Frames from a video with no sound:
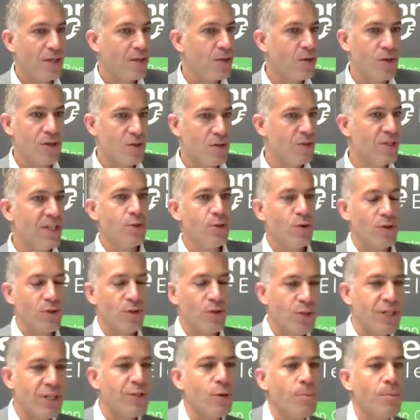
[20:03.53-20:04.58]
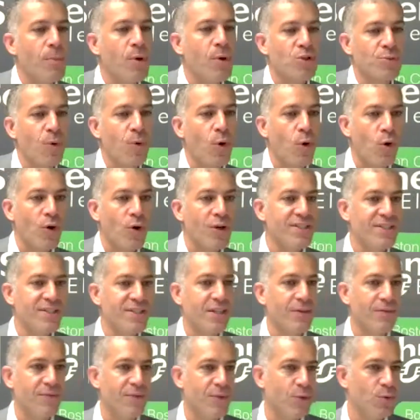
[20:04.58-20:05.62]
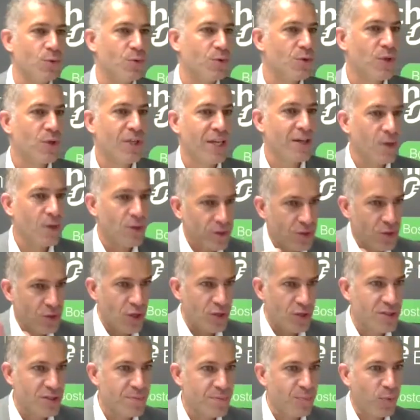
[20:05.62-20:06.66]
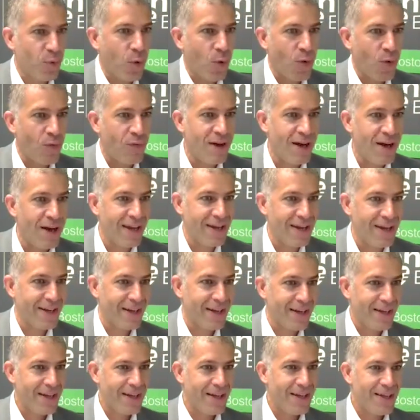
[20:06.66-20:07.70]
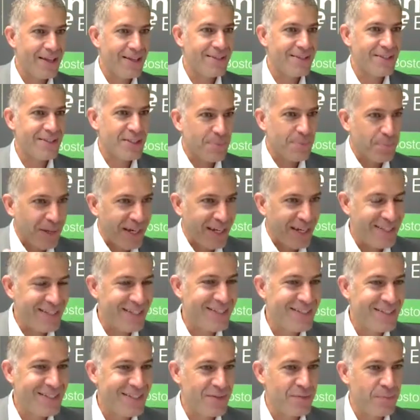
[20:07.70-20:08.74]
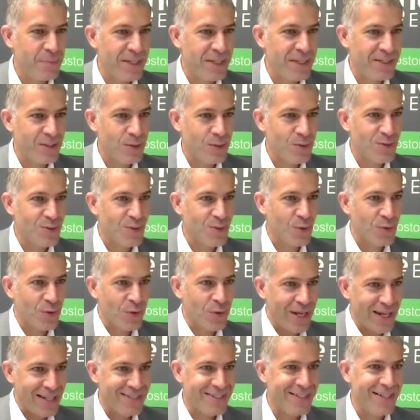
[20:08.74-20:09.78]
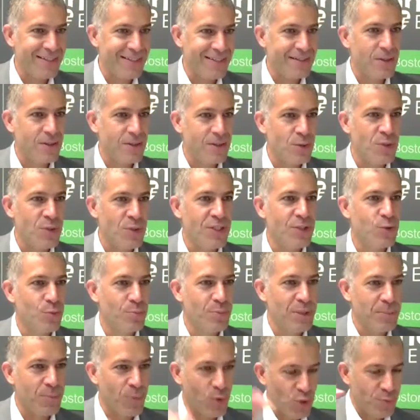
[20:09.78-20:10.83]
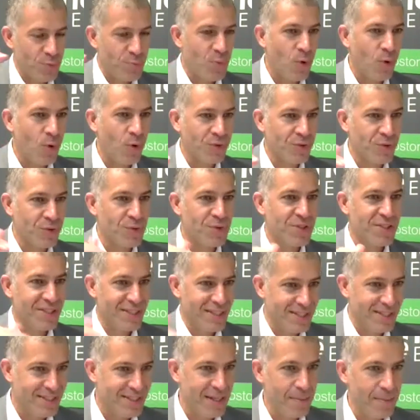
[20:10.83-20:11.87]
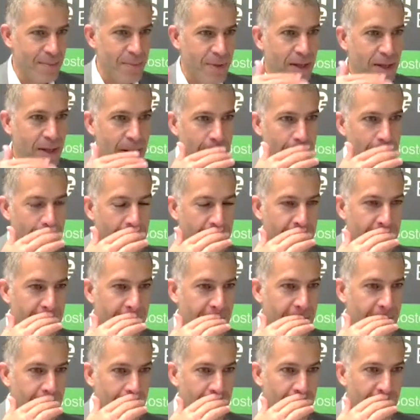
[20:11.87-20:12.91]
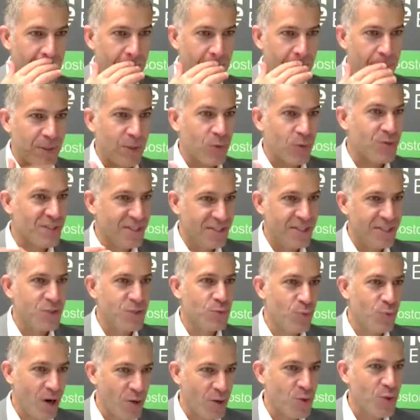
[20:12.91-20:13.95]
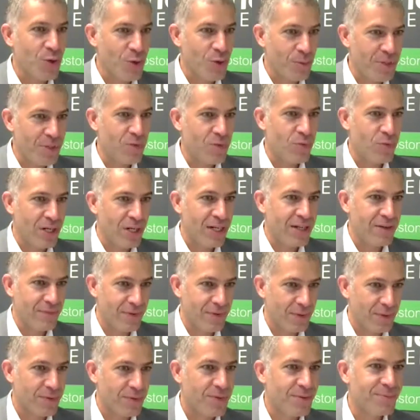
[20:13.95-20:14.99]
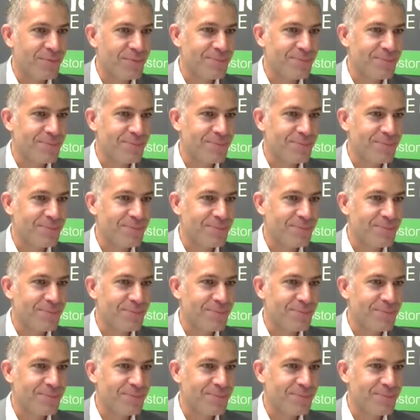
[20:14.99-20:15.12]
you need a much more holistic view. You cannot just provide this predictive maintenance on an asset. You need to be much more on the system because this is where you're going to be relevant.